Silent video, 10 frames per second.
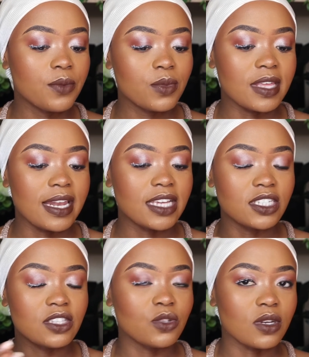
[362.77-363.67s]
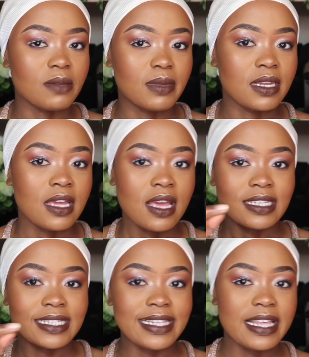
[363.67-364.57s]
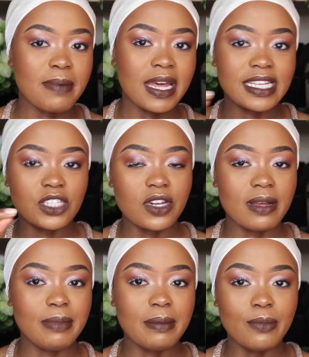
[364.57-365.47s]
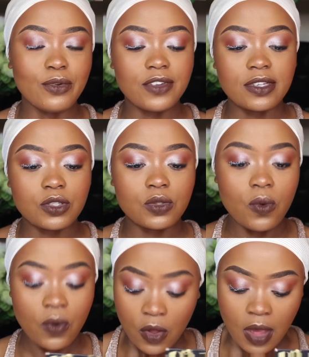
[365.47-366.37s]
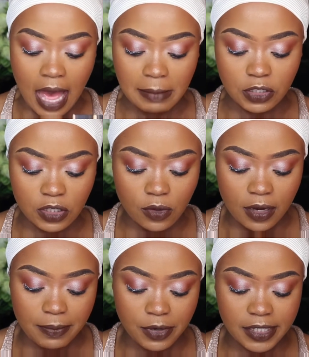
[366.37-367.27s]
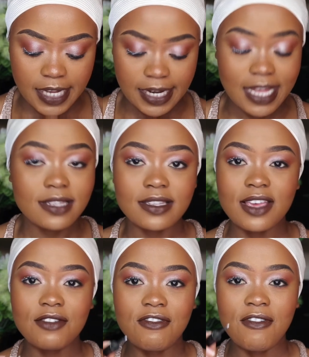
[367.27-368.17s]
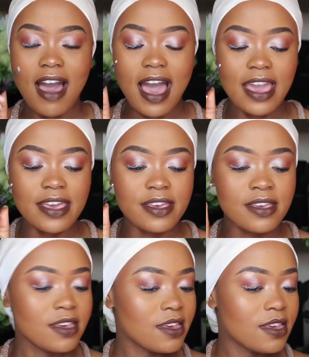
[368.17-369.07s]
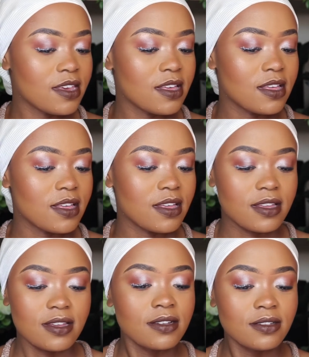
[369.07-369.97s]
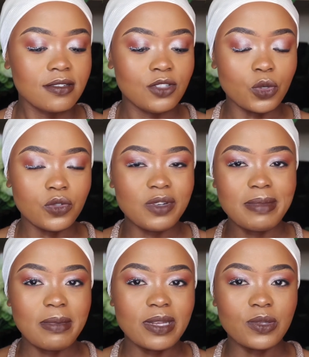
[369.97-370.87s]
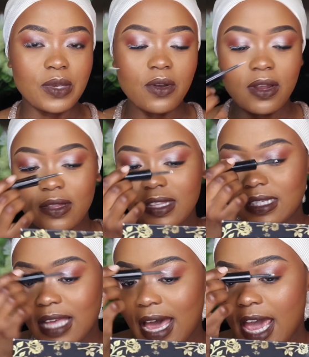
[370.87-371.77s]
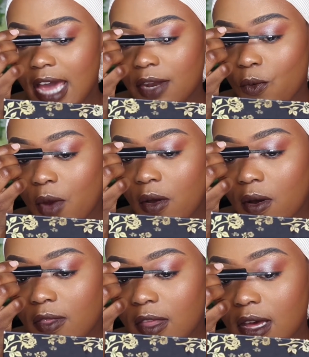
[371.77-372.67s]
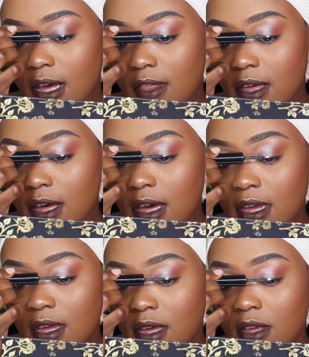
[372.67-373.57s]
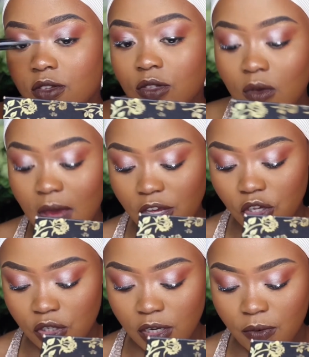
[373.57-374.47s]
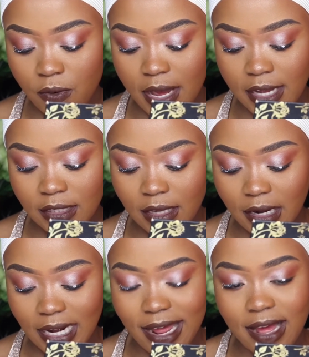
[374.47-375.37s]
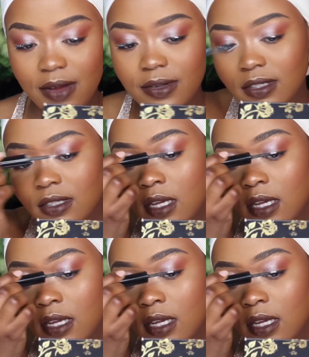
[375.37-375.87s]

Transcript: with the lash, it's gonna be slippery, it's gonna be moving. So I'm just gonna pretend as if I don't remember what's going on this eye and work on the other eye. So I usually wait around